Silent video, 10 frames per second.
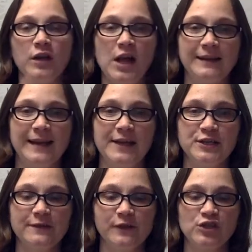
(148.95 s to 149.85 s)
along the
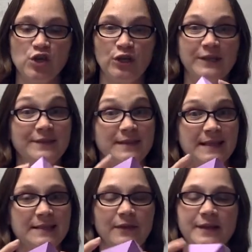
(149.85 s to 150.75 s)
edges for a total of
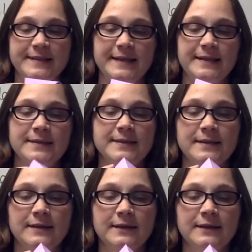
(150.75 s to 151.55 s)
6 vertices.